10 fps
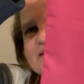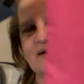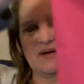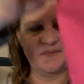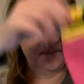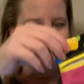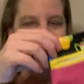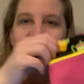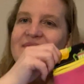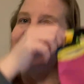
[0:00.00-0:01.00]

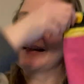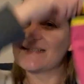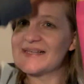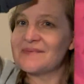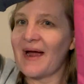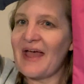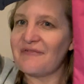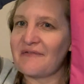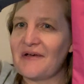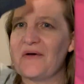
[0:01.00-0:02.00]
this is my
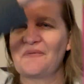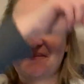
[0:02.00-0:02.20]
FFO.